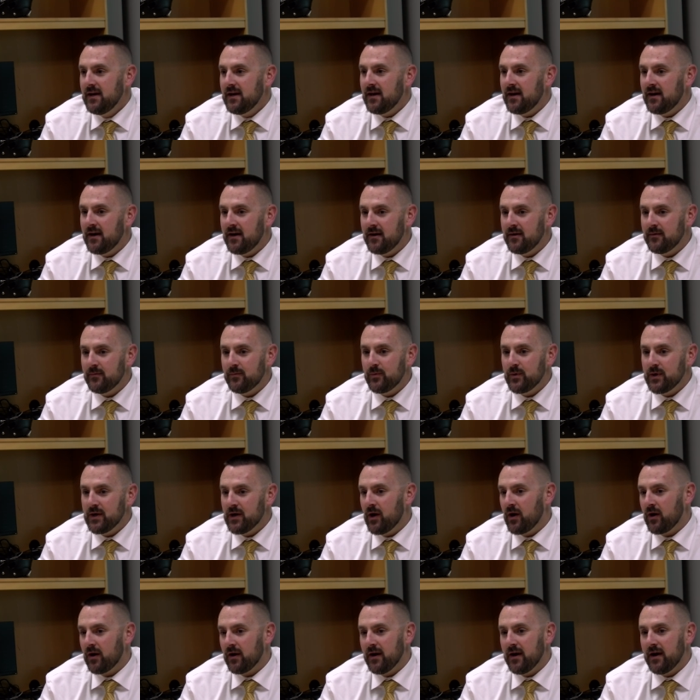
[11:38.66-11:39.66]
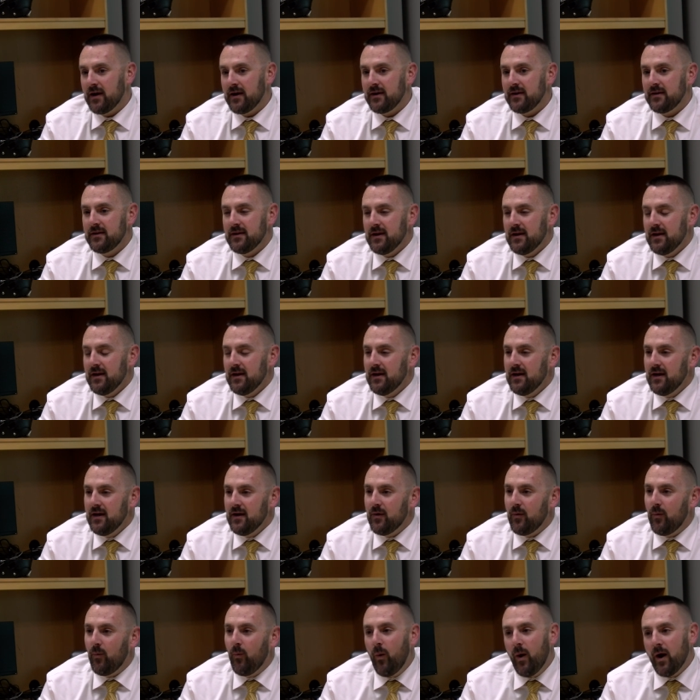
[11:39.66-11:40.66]
Um, we are a
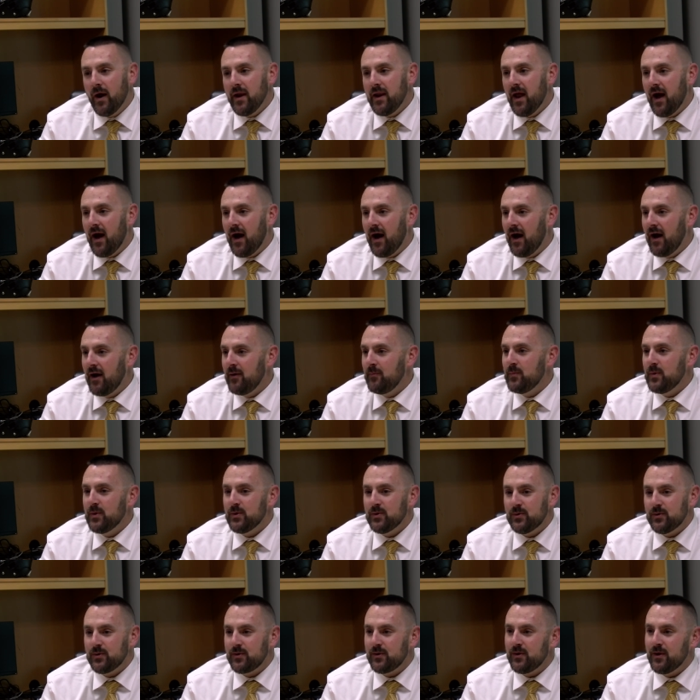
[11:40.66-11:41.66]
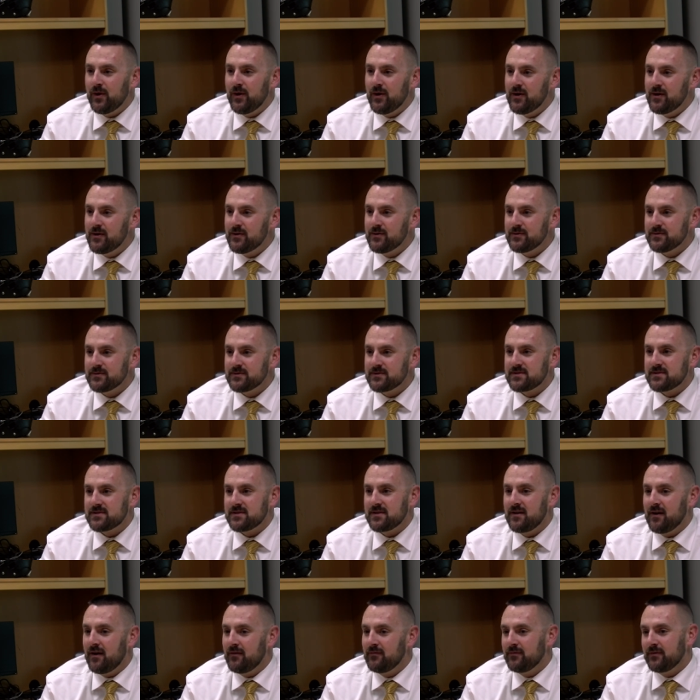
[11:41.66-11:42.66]
one high, middle closed,
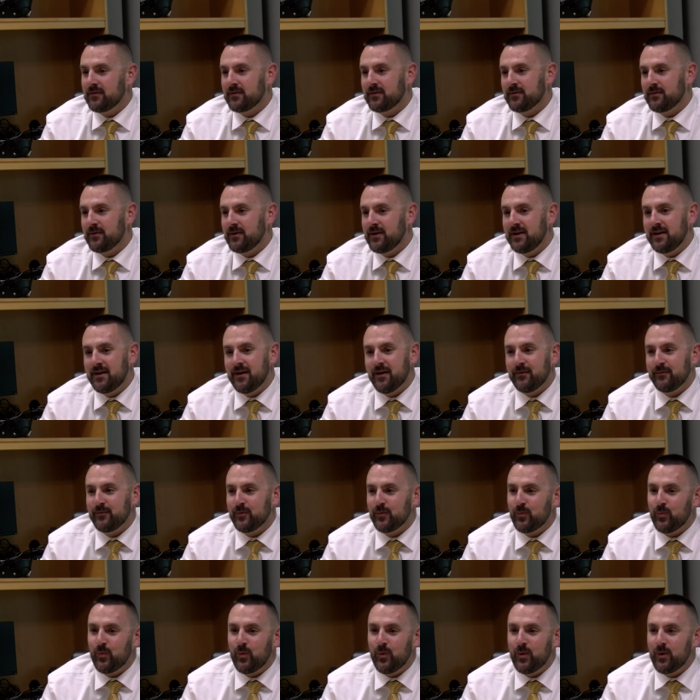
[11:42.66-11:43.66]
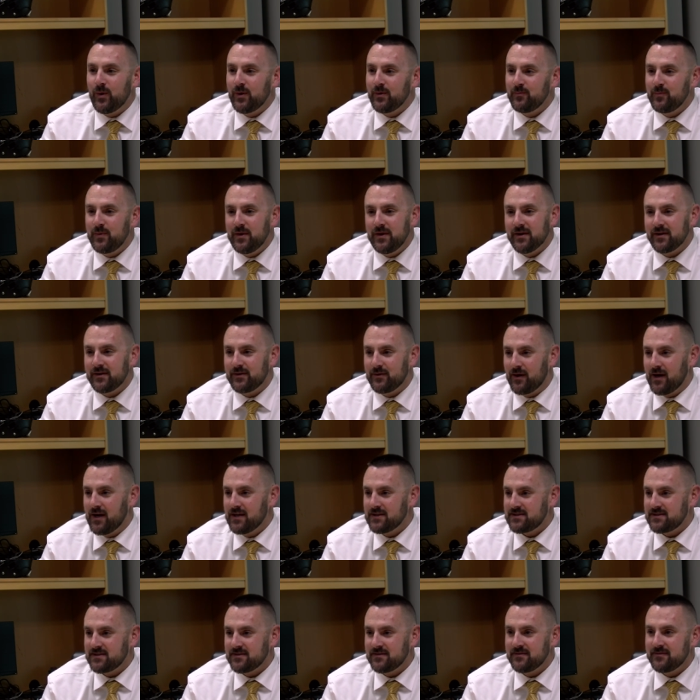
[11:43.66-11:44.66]
cover three, cover one, be
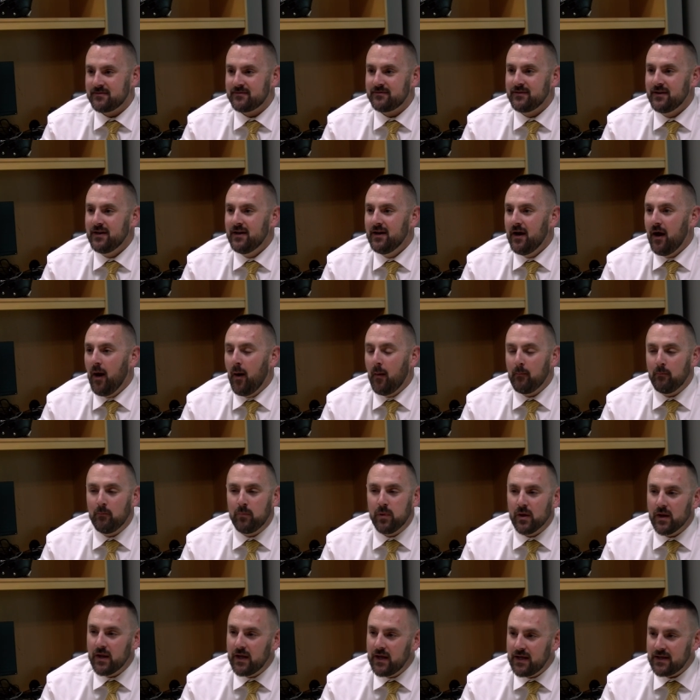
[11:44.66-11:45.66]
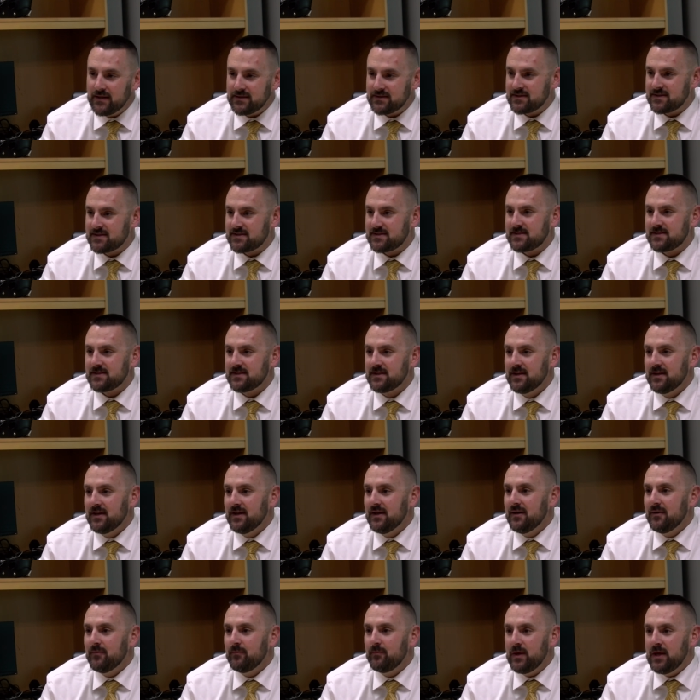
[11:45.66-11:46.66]
aggressive, blitz,
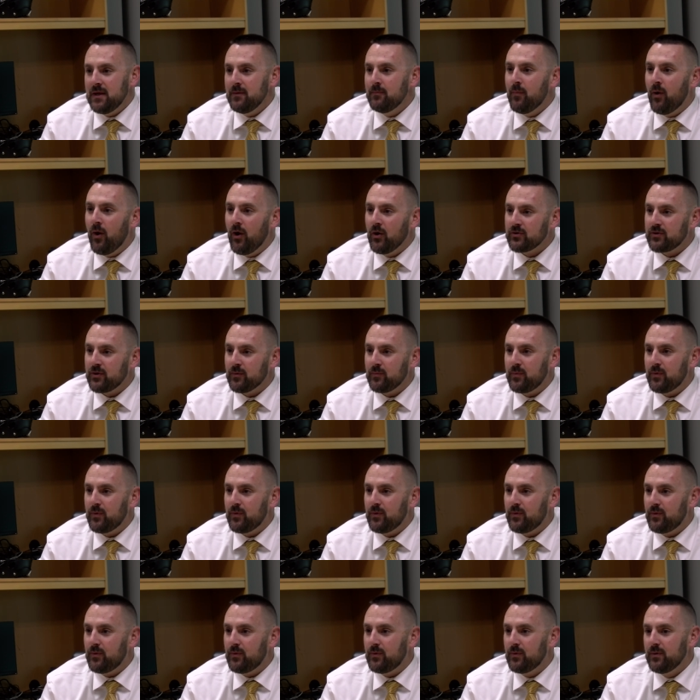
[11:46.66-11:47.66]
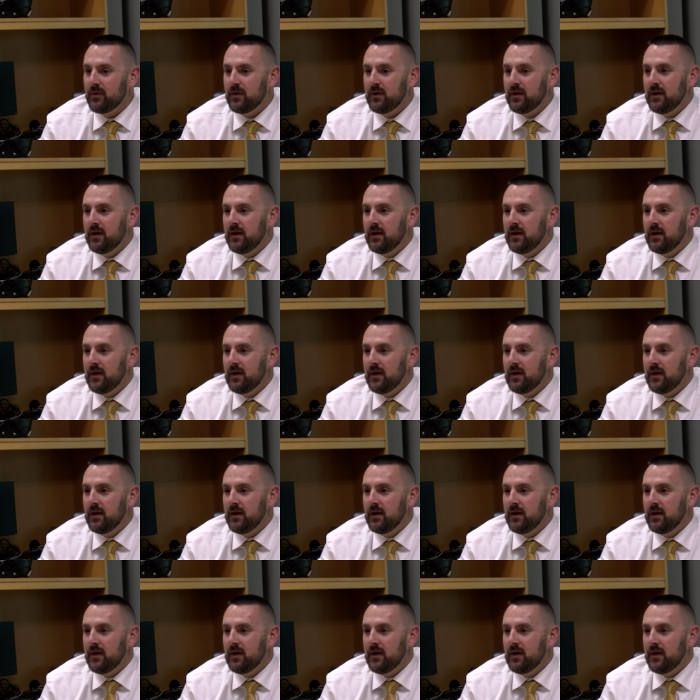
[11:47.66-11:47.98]
be multiple.